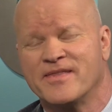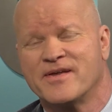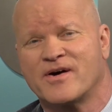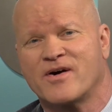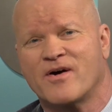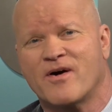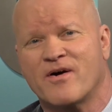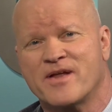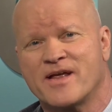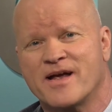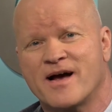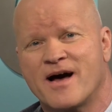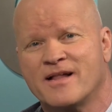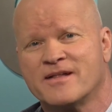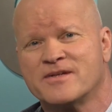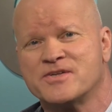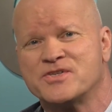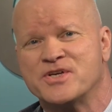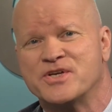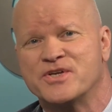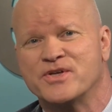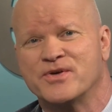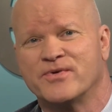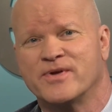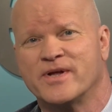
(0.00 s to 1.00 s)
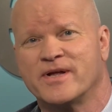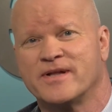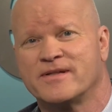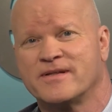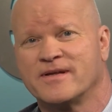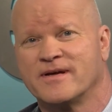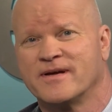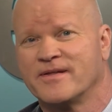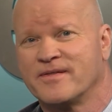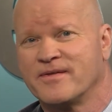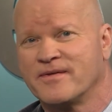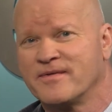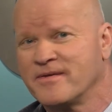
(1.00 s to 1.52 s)
the cardiology unit,
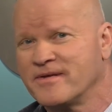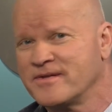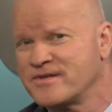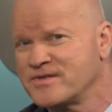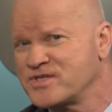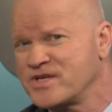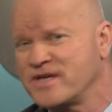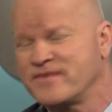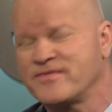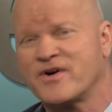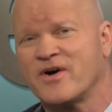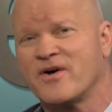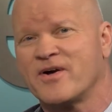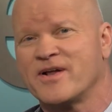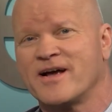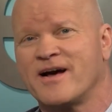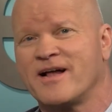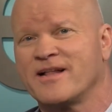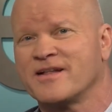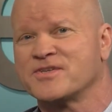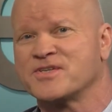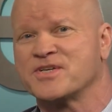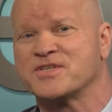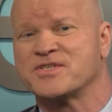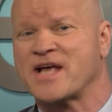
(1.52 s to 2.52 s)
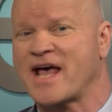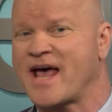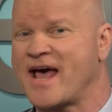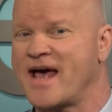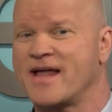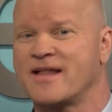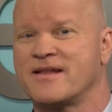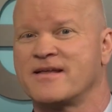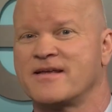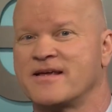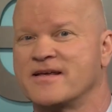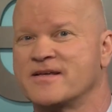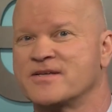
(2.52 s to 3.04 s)
the chief cardiologist
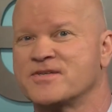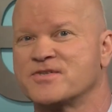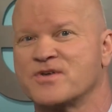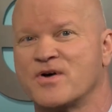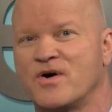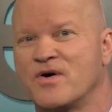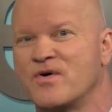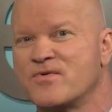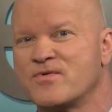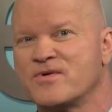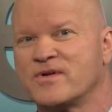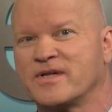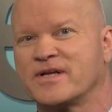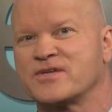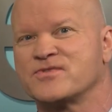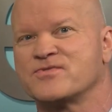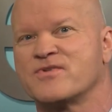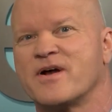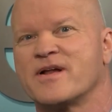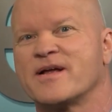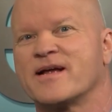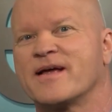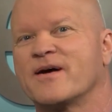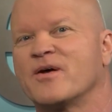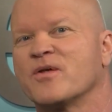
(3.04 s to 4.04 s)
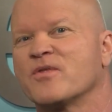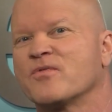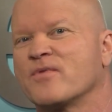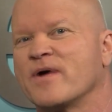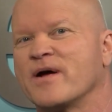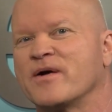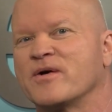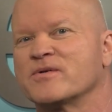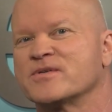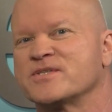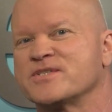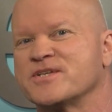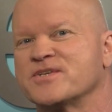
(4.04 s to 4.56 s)
had his own electronic health
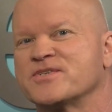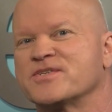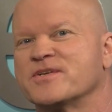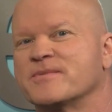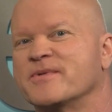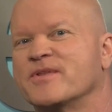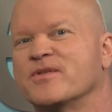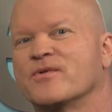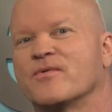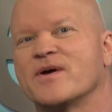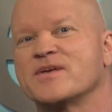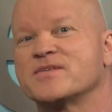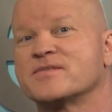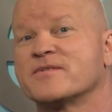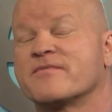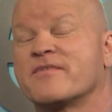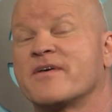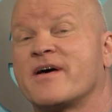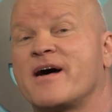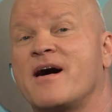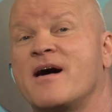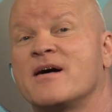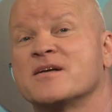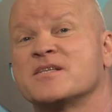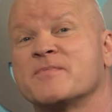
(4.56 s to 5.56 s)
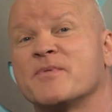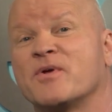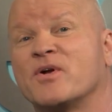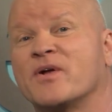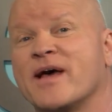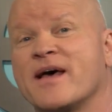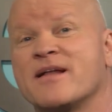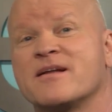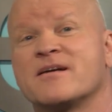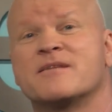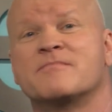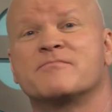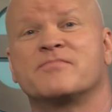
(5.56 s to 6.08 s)
record system, and the rest of the hospital
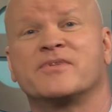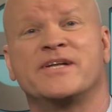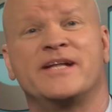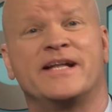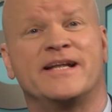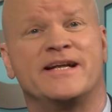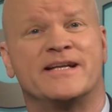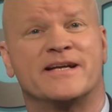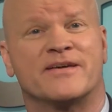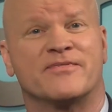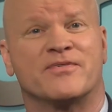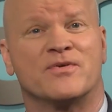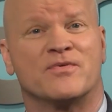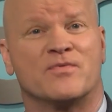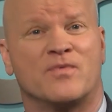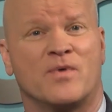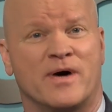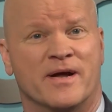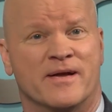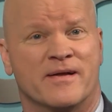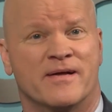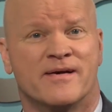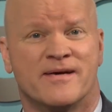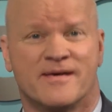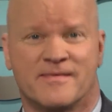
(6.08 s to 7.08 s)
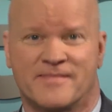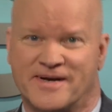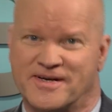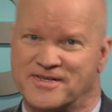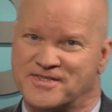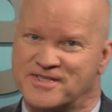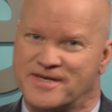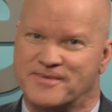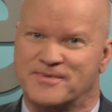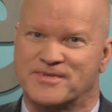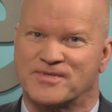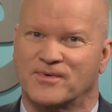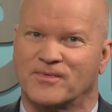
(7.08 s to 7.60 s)
had a completely different one because
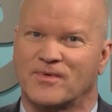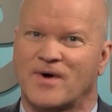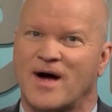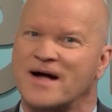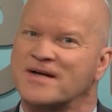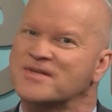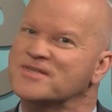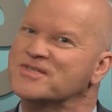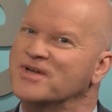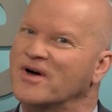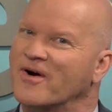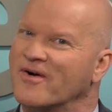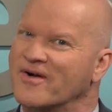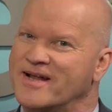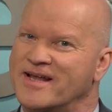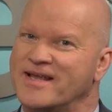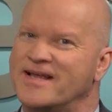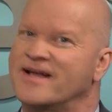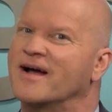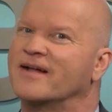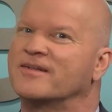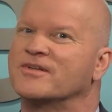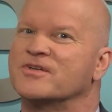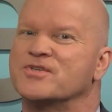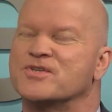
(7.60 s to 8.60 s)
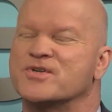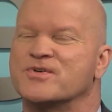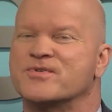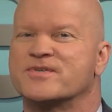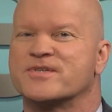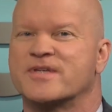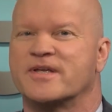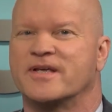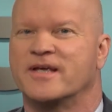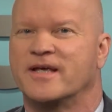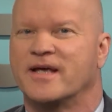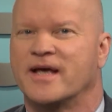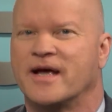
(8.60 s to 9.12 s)
he was a rock star and he got to choose
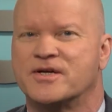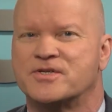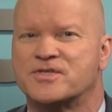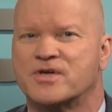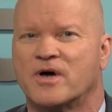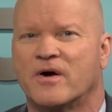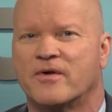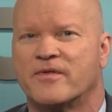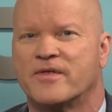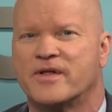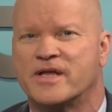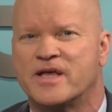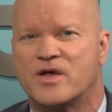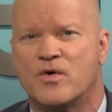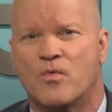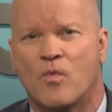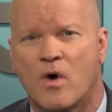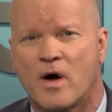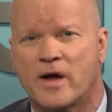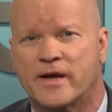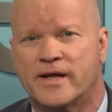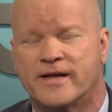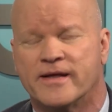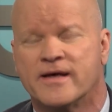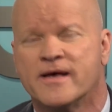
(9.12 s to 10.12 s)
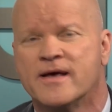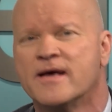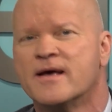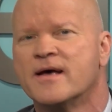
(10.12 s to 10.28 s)
the EHR that he wanted.